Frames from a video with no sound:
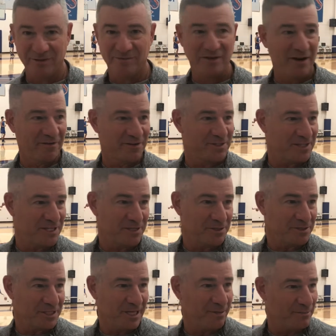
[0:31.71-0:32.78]
you've never seen
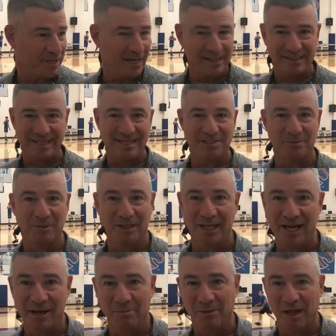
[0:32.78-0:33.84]
your team, you got to teach them a
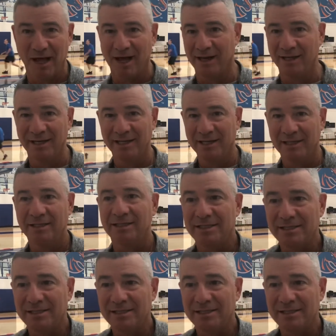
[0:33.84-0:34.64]
layup line.